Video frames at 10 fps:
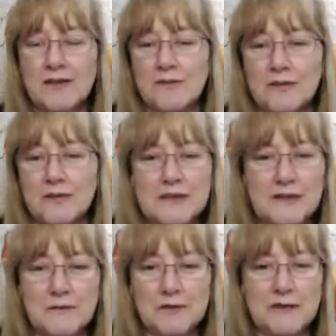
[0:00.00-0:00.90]
if you
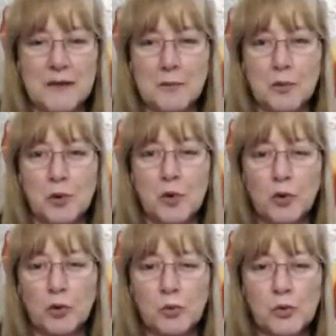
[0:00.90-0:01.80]
say, for example,
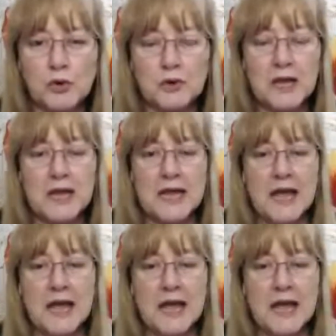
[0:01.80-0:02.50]
Cornwall,